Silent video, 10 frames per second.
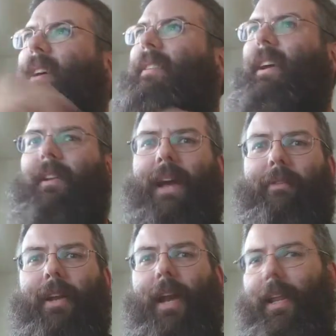I think
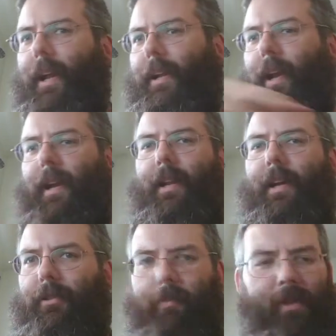
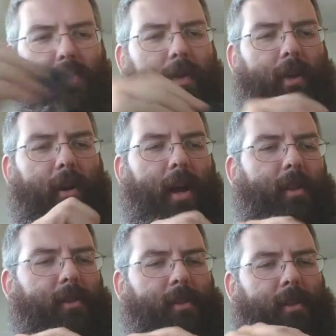$11.99.99, so about
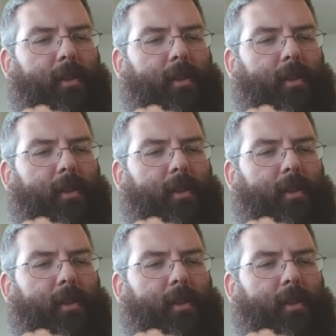$1,200.